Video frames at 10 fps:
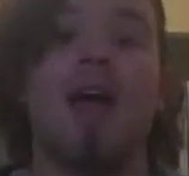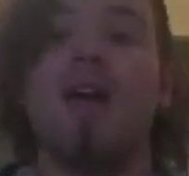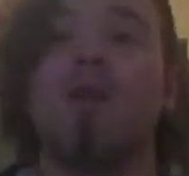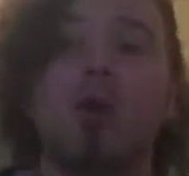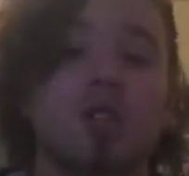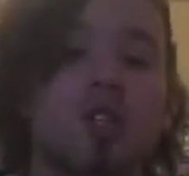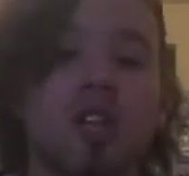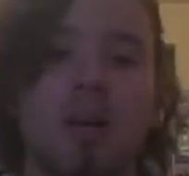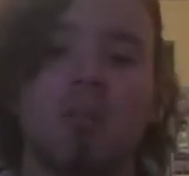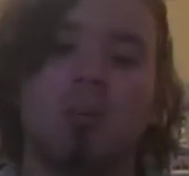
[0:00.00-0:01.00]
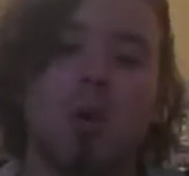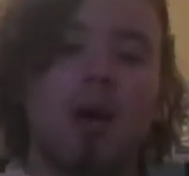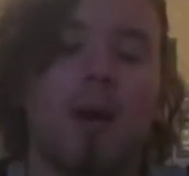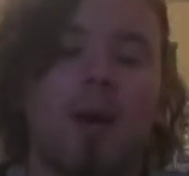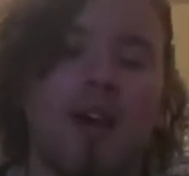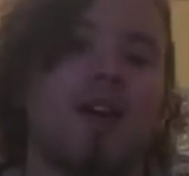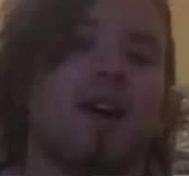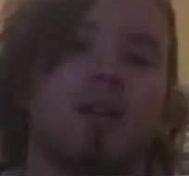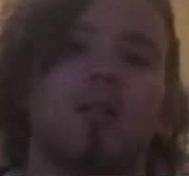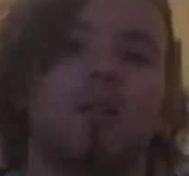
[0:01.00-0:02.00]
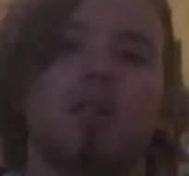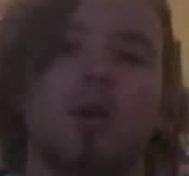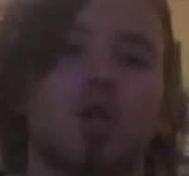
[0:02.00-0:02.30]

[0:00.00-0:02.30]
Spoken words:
If I'm going to the gym, I wear that because I know